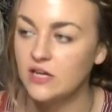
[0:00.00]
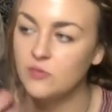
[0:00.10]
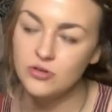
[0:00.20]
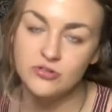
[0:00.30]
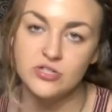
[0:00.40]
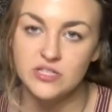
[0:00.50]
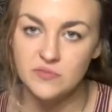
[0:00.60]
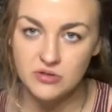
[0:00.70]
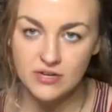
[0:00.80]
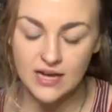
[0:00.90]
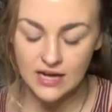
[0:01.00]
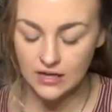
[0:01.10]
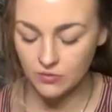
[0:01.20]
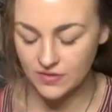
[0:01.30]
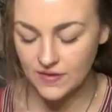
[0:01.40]
like when you're just
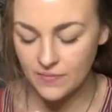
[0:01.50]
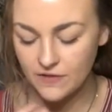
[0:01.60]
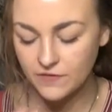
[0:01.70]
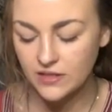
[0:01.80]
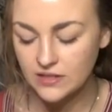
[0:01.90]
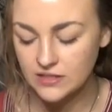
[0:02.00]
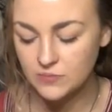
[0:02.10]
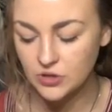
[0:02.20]
communicating with them. I feel like this